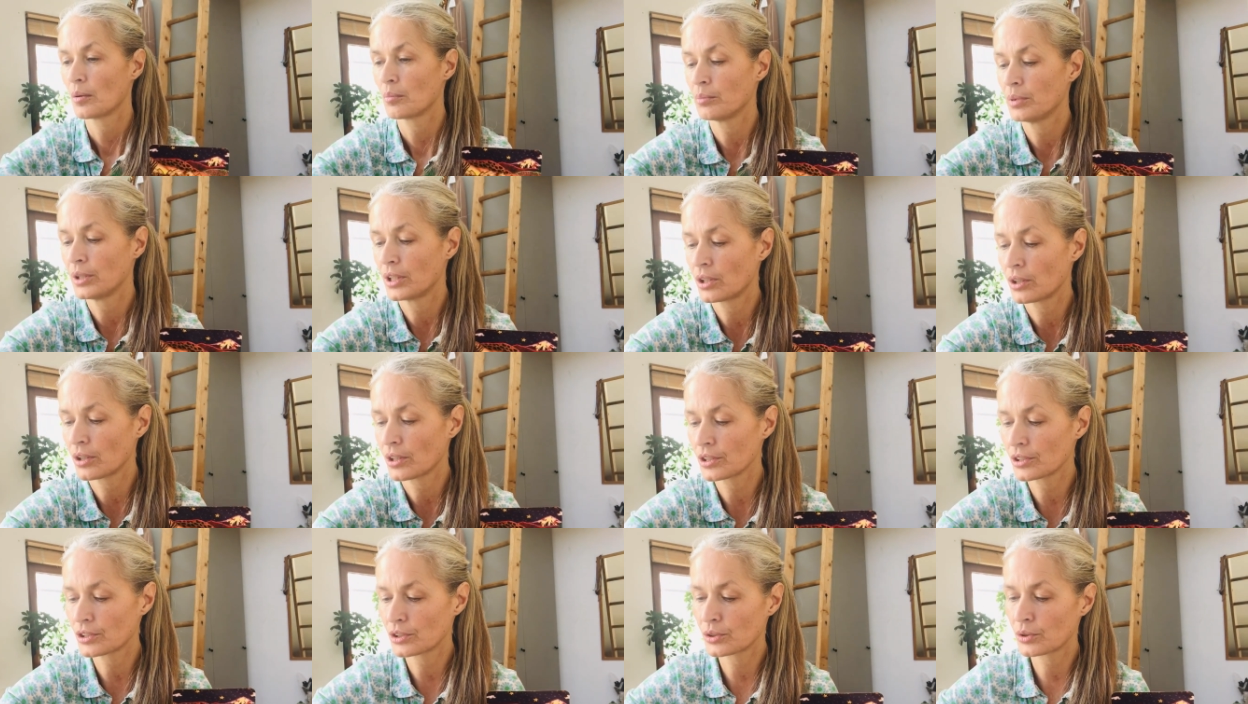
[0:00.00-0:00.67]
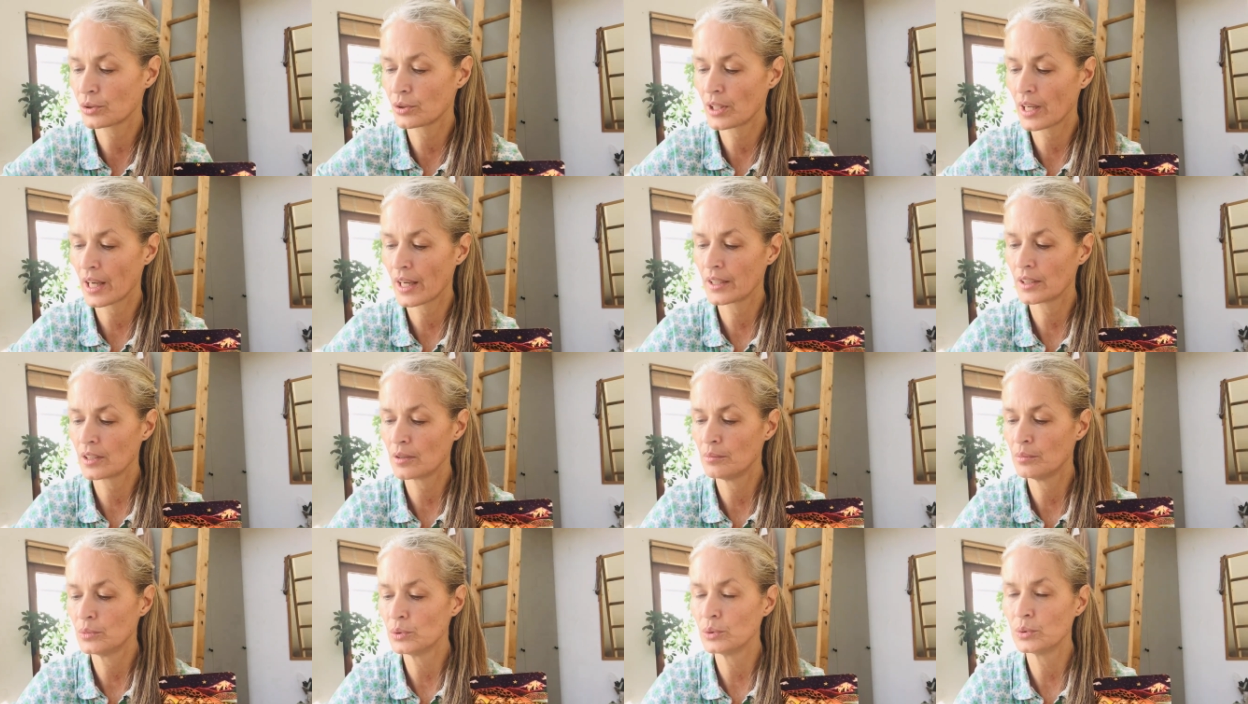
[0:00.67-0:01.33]
because today
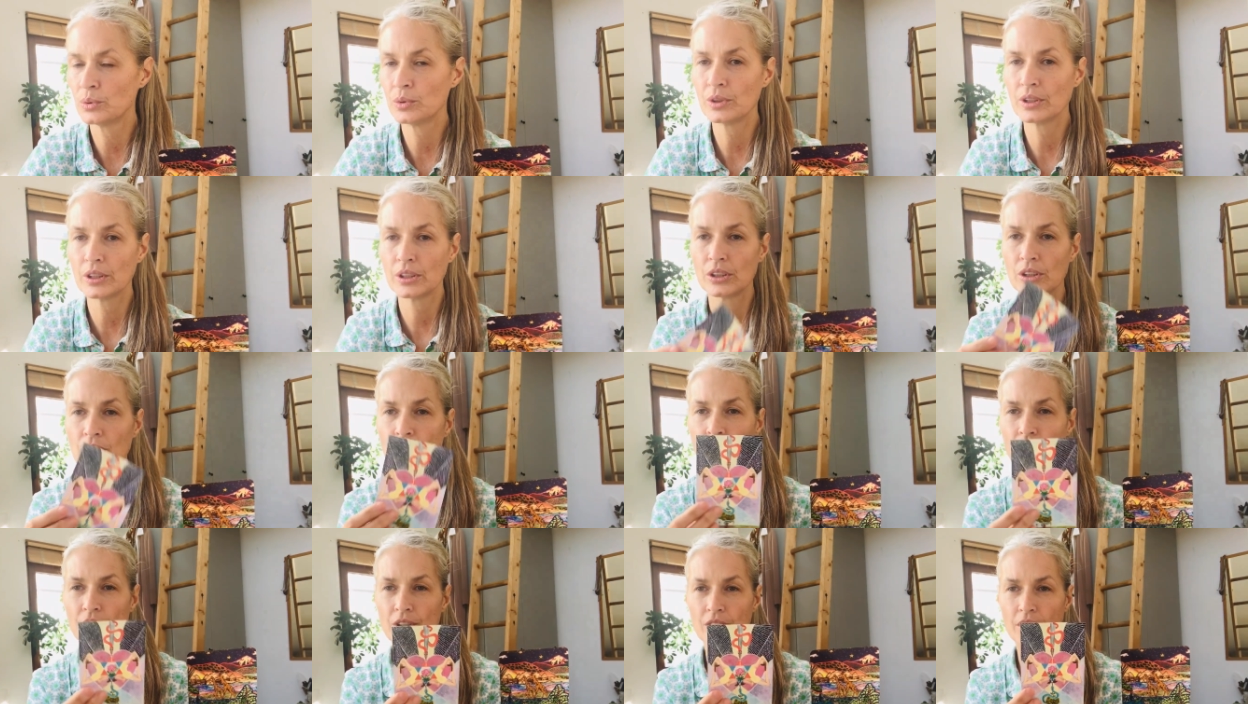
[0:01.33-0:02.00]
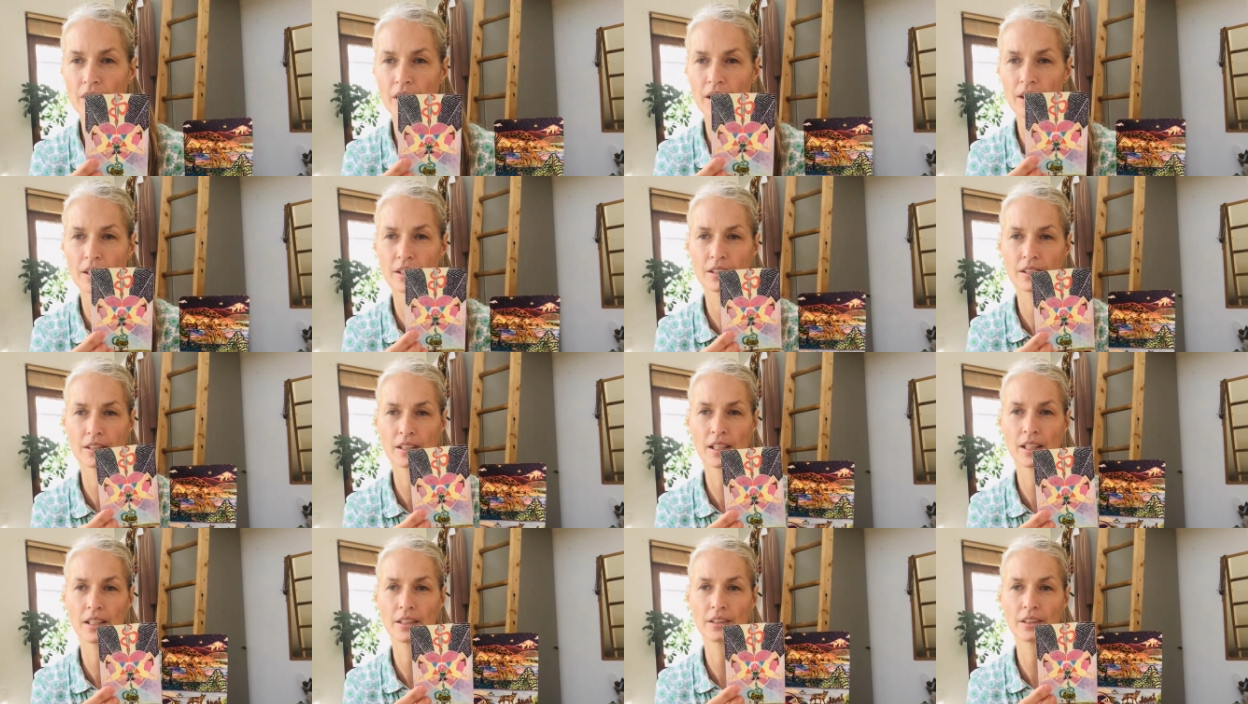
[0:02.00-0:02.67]
the moon in your sign is
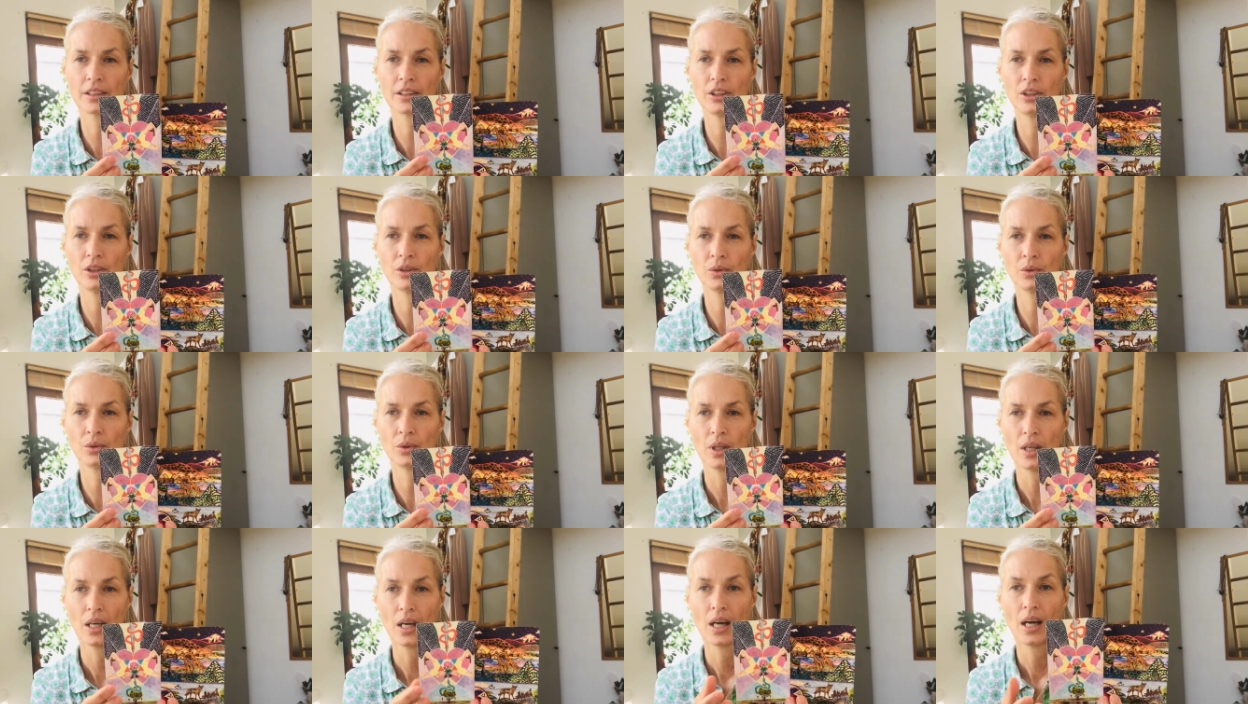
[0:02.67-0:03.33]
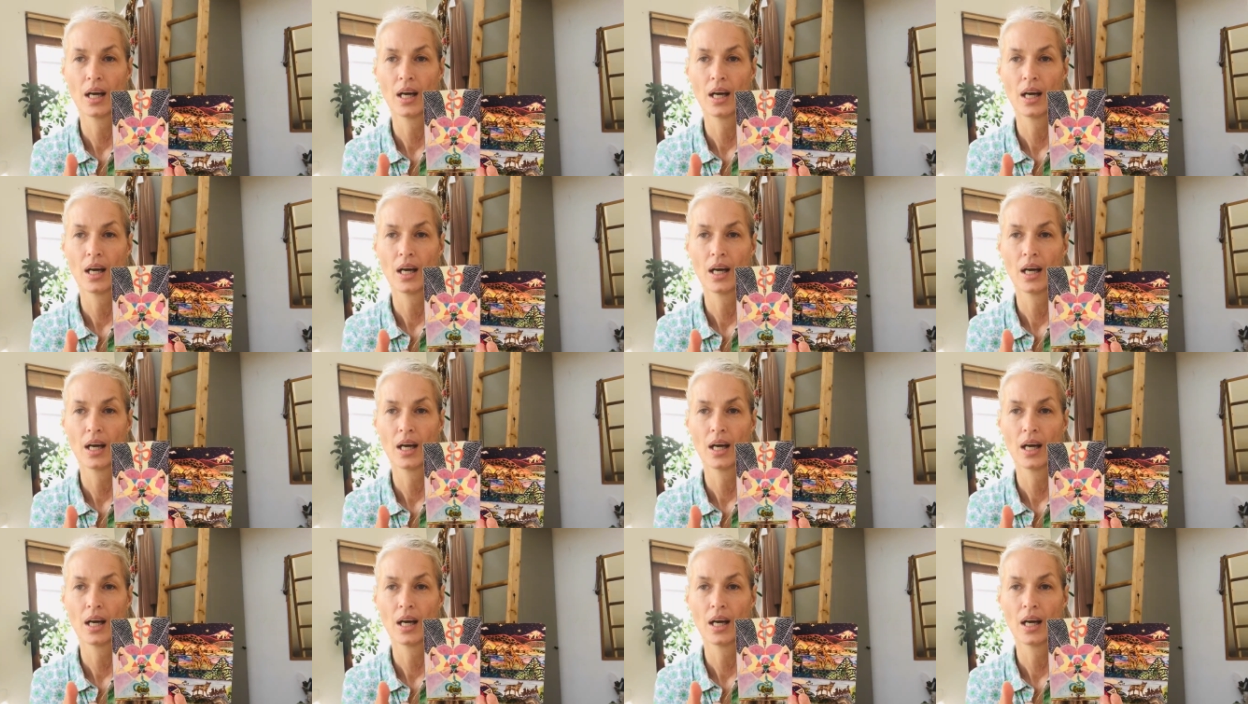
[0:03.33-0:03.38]
telling you